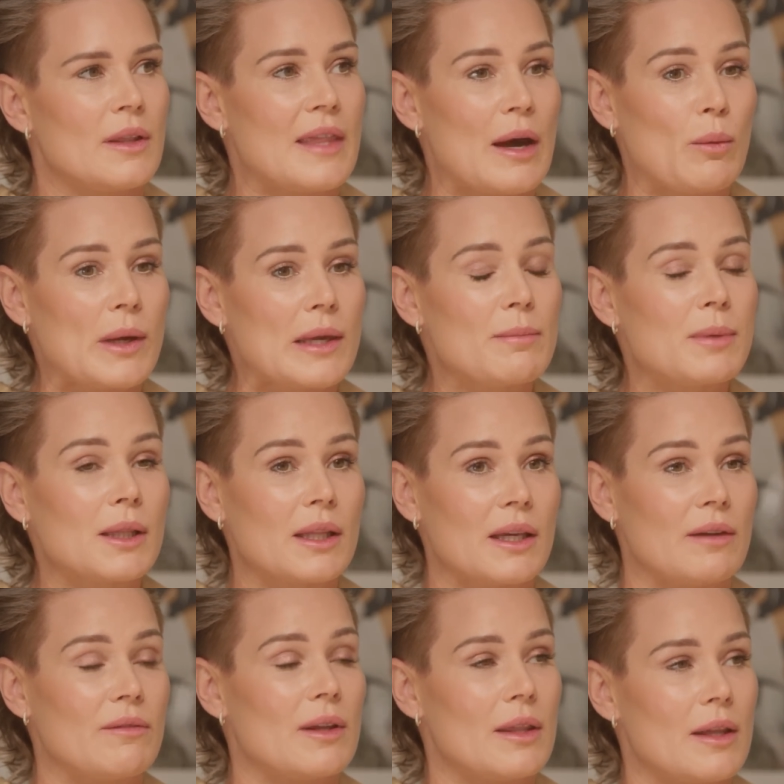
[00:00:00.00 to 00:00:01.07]
that we
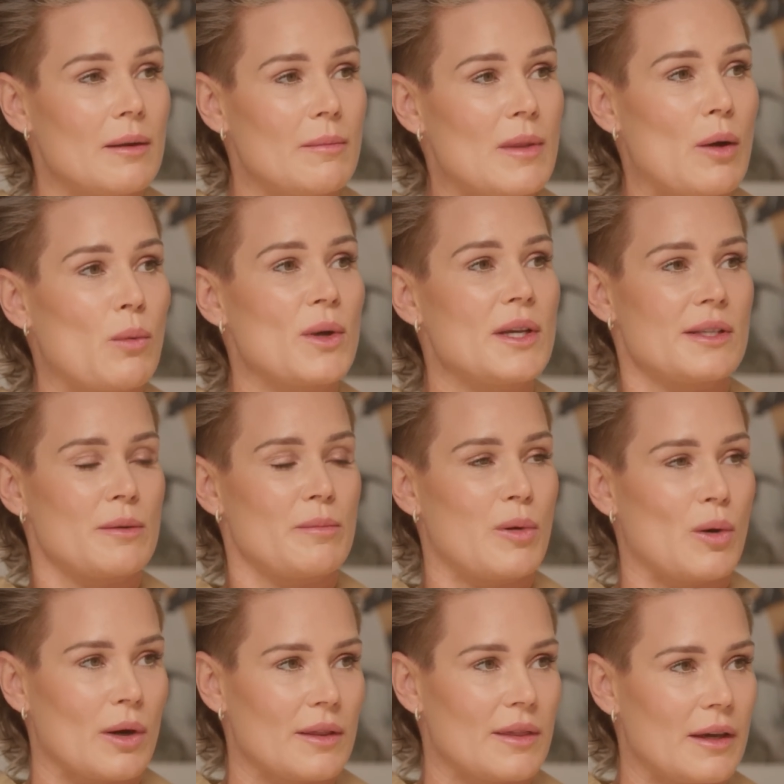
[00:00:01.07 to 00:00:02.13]
believe in them, that we
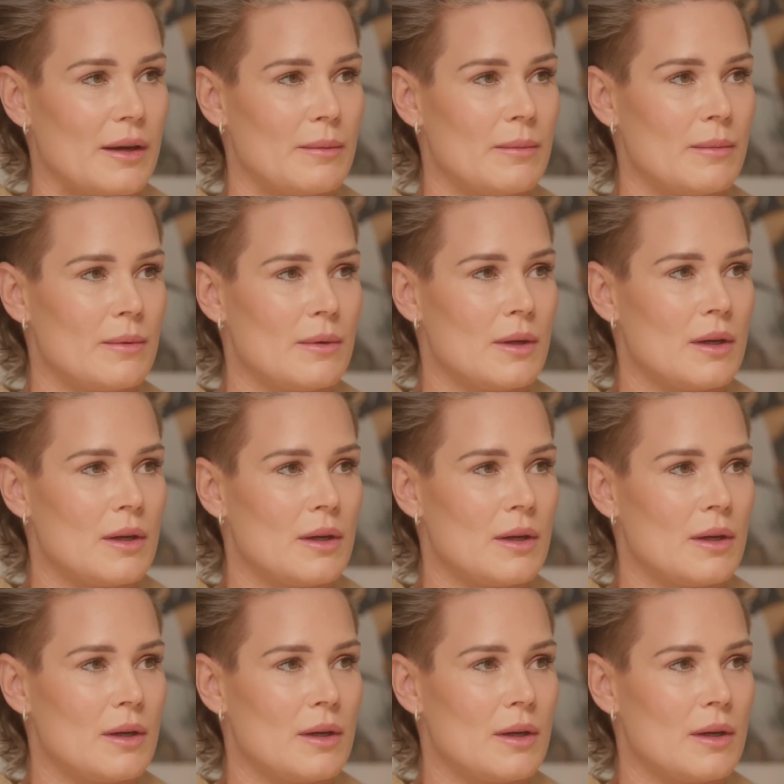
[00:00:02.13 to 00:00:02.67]
support them.